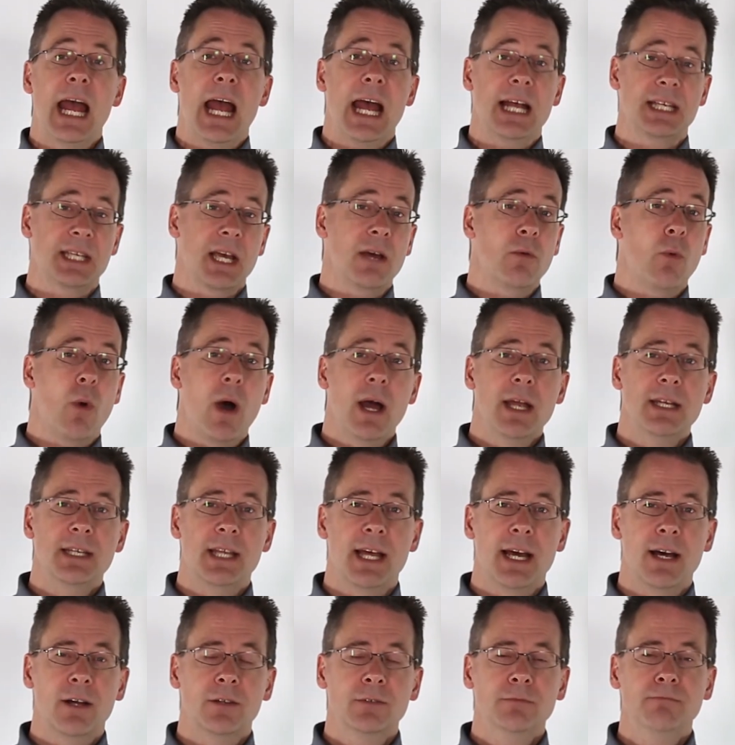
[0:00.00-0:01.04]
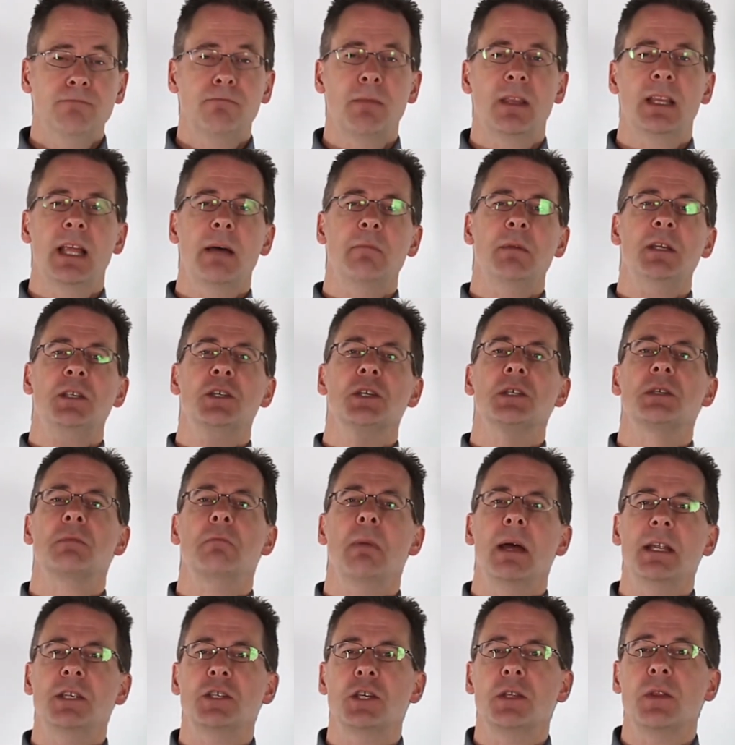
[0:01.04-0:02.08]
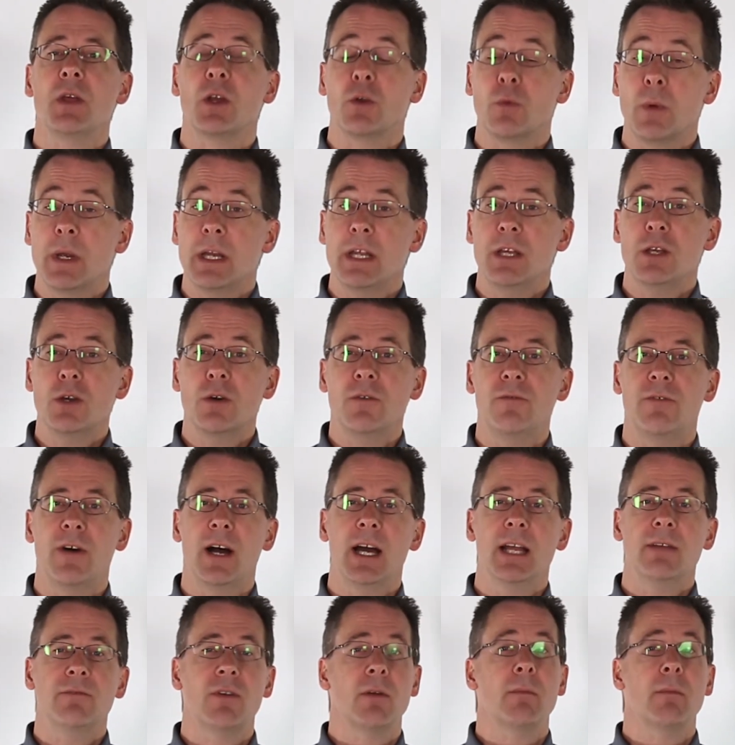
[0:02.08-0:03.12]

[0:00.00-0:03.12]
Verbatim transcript: As I wind down, let me just mention the greeting you'll find